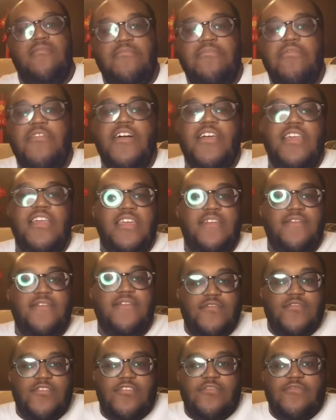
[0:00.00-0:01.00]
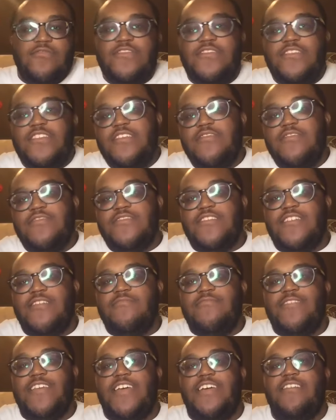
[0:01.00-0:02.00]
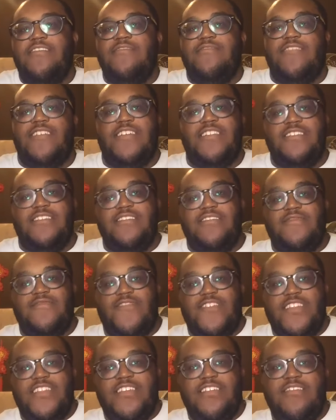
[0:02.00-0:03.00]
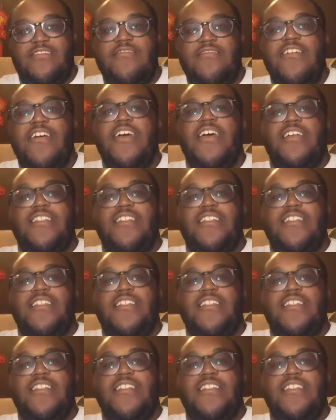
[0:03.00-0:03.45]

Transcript: But if you don't see your subtitle in this video,